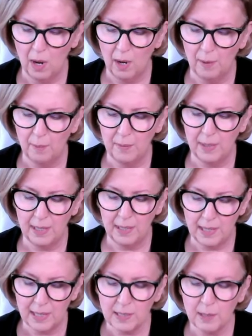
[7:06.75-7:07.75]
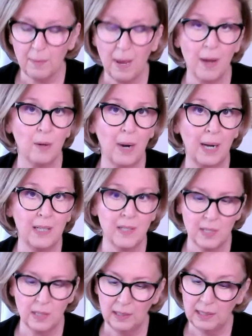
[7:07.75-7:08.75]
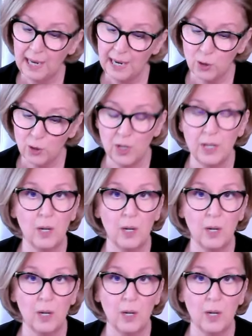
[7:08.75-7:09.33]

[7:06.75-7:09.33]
um, it is about a reconciliation